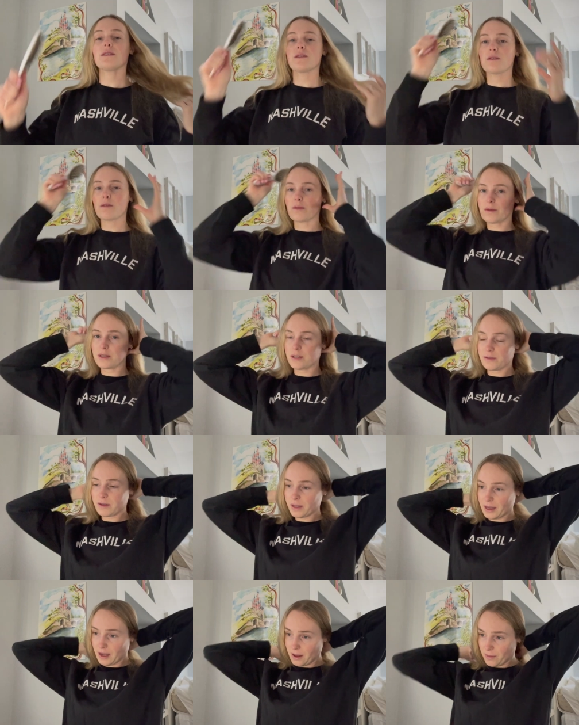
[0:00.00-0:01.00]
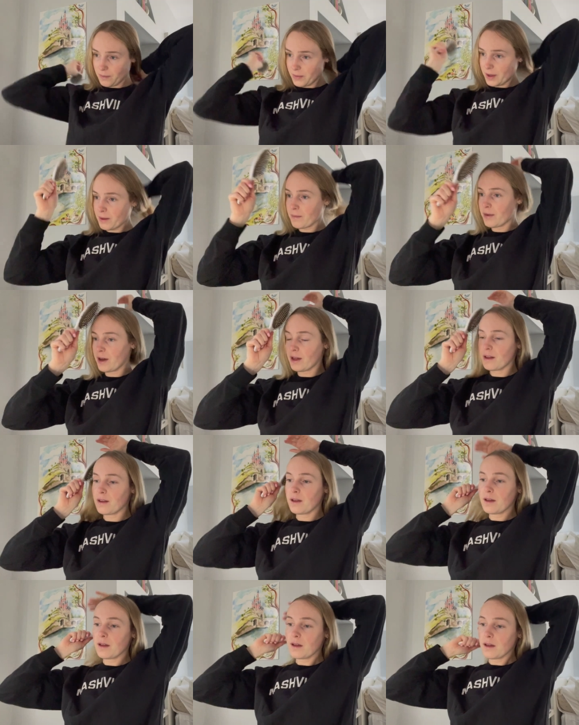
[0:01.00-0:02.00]
so it wasn't really helping, but
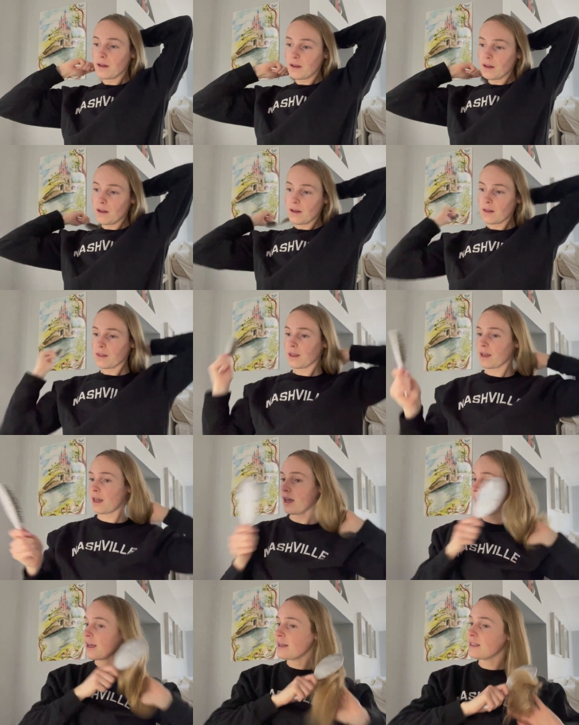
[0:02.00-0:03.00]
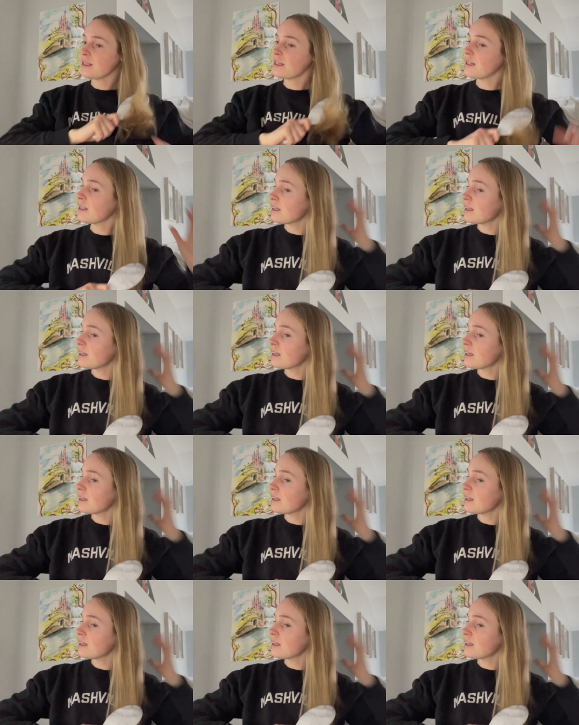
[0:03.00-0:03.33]
the K eighteen